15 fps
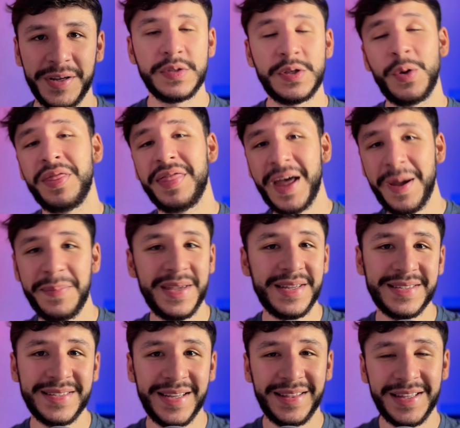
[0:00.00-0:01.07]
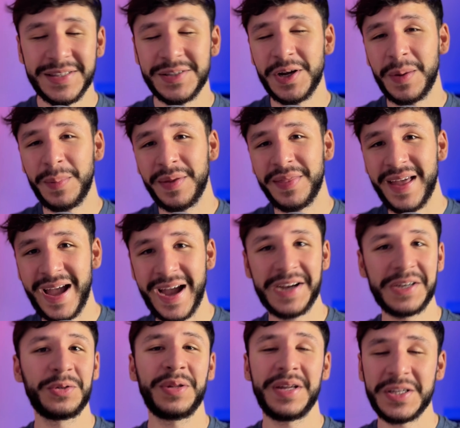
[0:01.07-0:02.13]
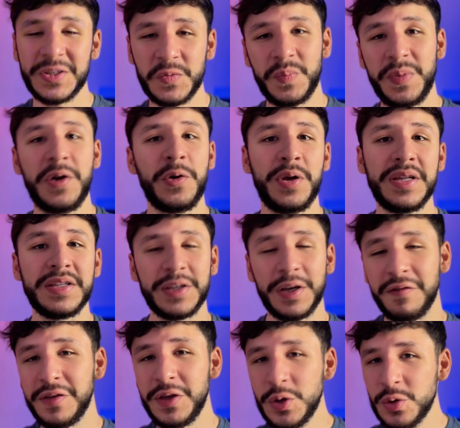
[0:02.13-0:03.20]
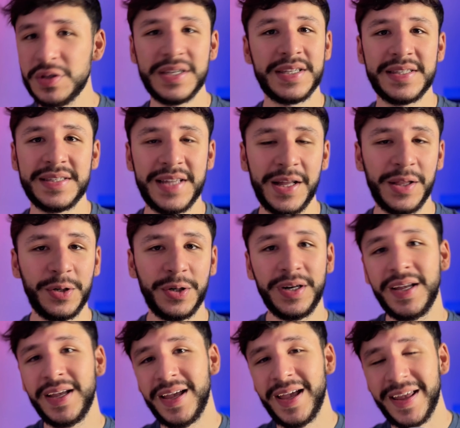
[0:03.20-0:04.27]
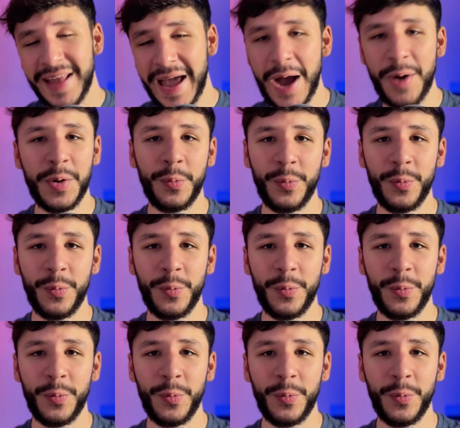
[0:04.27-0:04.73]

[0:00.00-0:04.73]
So with that being said, let's talk about the actual experience of using Stellar and how it